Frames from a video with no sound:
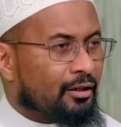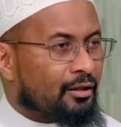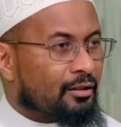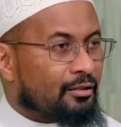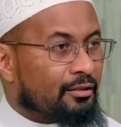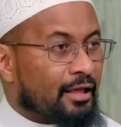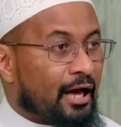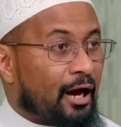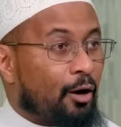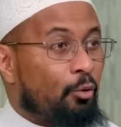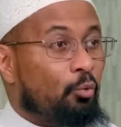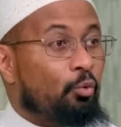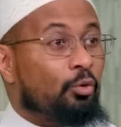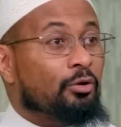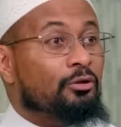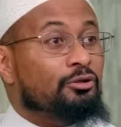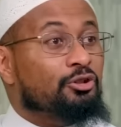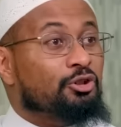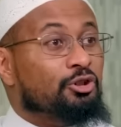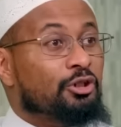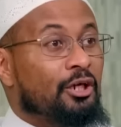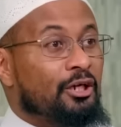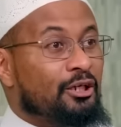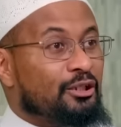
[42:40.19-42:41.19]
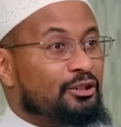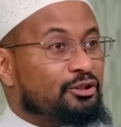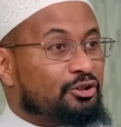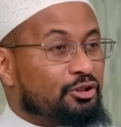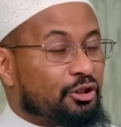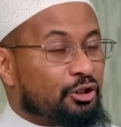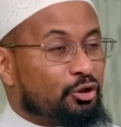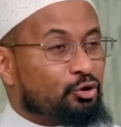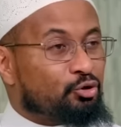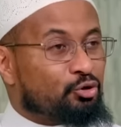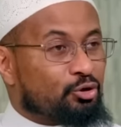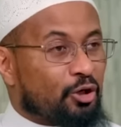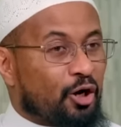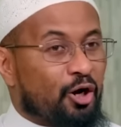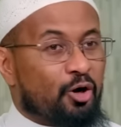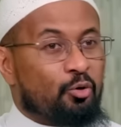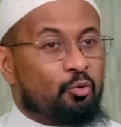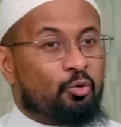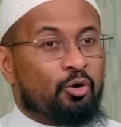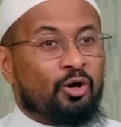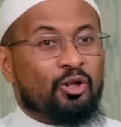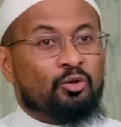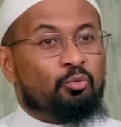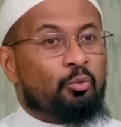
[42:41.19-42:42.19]
that will change the entire
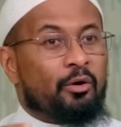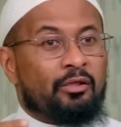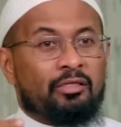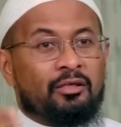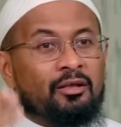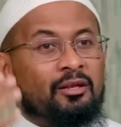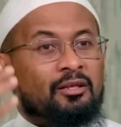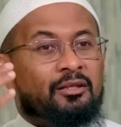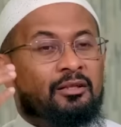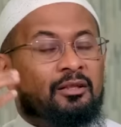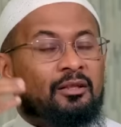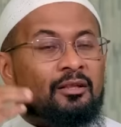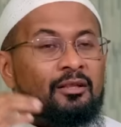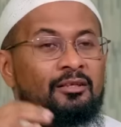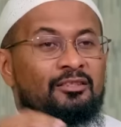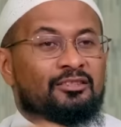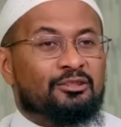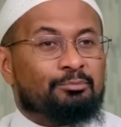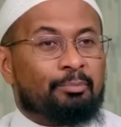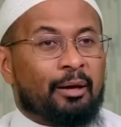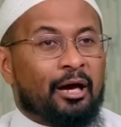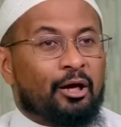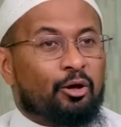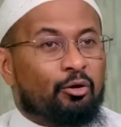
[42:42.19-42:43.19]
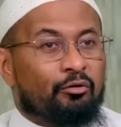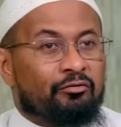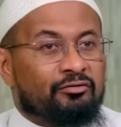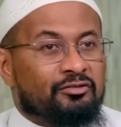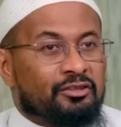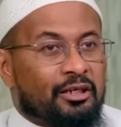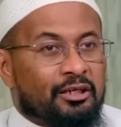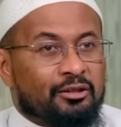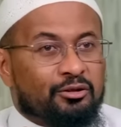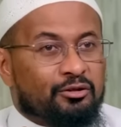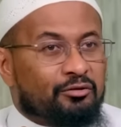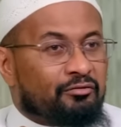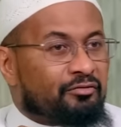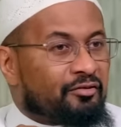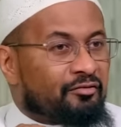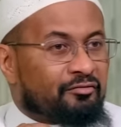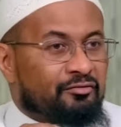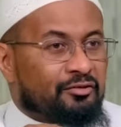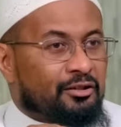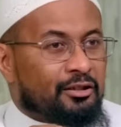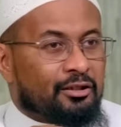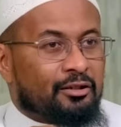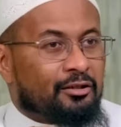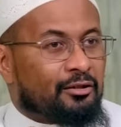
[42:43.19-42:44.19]
world within the span of 10 to
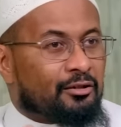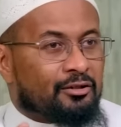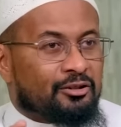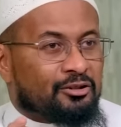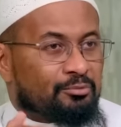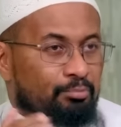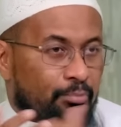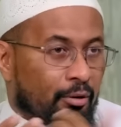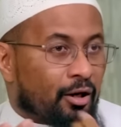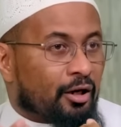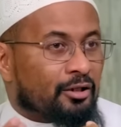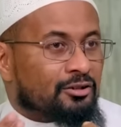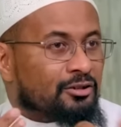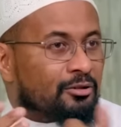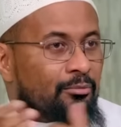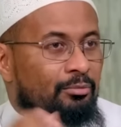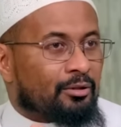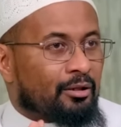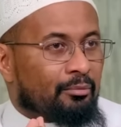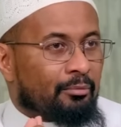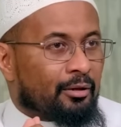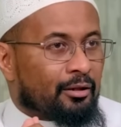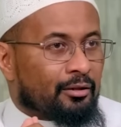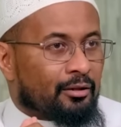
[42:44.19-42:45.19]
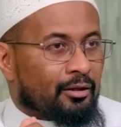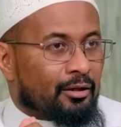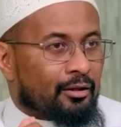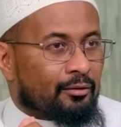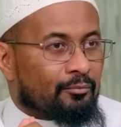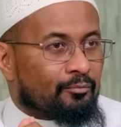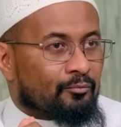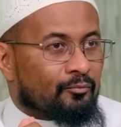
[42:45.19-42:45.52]
15 years, possibly, matra.